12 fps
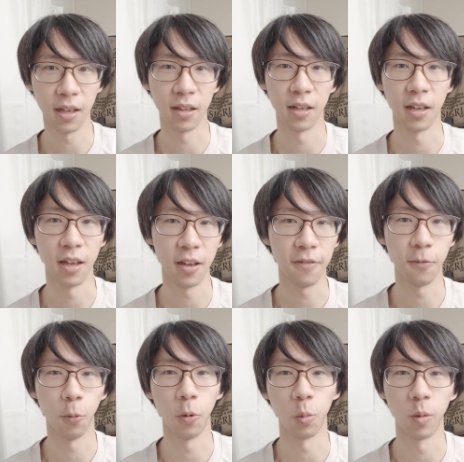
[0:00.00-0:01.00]
and the
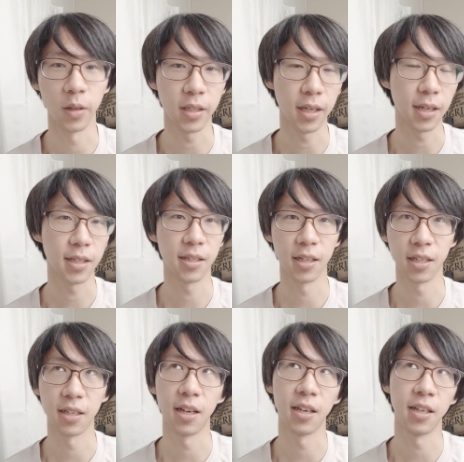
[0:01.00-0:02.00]
A4 was like
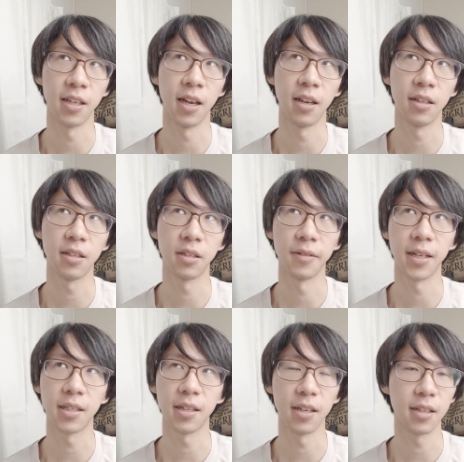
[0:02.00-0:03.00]
690 yen, so
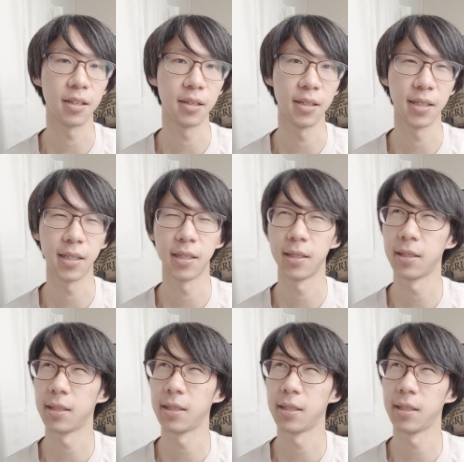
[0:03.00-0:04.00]
that's like
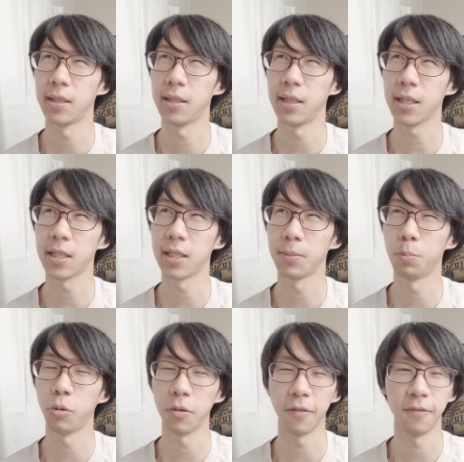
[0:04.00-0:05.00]

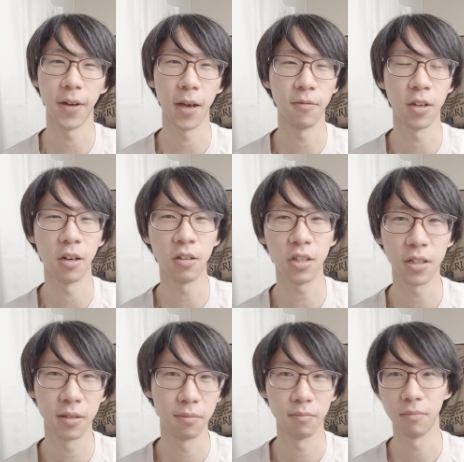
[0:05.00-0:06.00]
$6.5,